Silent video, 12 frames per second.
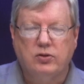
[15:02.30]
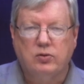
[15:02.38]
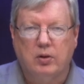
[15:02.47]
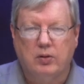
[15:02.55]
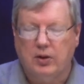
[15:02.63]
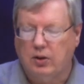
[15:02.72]
sort
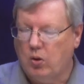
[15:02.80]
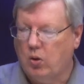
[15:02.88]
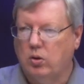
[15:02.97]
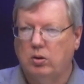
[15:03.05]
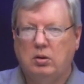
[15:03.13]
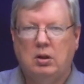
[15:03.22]
of thing,
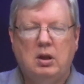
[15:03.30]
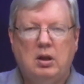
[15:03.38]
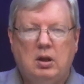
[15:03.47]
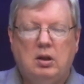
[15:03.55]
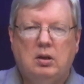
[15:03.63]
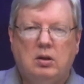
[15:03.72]
or
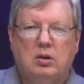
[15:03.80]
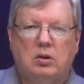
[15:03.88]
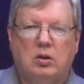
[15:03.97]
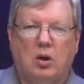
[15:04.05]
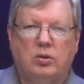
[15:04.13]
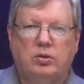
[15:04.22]

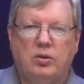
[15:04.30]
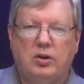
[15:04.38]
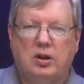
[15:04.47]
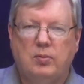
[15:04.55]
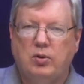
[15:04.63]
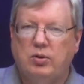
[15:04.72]
go to the
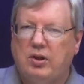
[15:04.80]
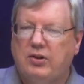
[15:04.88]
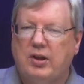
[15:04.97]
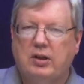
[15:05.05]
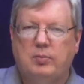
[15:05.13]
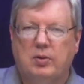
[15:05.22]
community
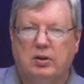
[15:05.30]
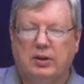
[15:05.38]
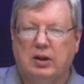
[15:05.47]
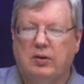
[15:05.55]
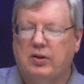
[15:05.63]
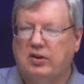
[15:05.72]
center
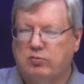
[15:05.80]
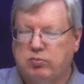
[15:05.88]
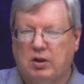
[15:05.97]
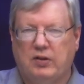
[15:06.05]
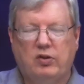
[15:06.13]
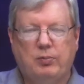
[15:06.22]
building, and there's
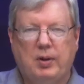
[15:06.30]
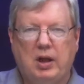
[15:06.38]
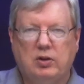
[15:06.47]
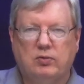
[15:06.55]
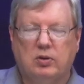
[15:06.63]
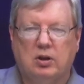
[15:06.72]
plenty of
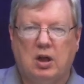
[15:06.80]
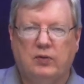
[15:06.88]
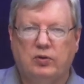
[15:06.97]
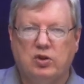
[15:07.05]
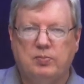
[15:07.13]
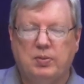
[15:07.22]
space for a
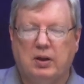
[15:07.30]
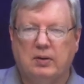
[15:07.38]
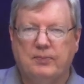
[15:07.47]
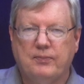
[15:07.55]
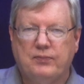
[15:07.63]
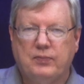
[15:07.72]
conference. But
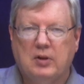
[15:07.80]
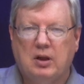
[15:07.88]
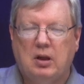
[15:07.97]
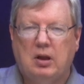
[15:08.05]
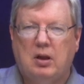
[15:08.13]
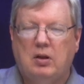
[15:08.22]

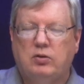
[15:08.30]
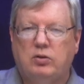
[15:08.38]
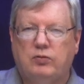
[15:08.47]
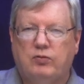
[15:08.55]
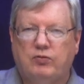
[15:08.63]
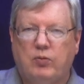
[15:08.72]

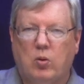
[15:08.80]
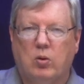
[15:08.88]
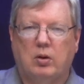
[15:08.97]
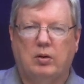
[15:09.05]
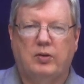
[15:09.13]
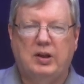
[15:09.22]

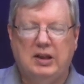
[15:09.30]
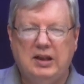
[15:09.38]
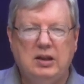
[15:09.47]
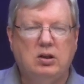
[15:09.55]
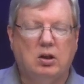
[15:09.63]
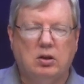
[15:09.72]
for the
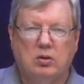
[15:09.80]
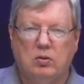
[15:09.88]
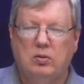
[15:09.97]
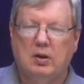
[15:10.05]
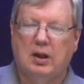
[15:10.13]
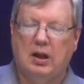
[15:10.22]

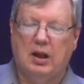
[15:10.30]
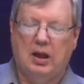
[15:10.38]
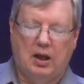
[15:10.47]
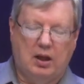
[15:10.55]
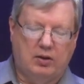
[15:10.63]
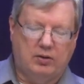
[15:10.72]
ego
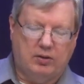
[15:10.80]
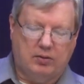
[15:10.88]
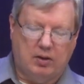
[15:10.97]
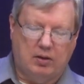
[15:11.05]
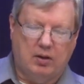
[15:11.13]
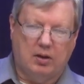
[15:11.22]
and
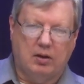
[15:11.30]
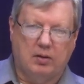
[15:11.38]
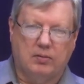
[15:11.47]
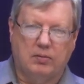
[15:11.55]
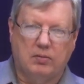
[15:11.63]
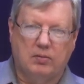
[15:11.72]
the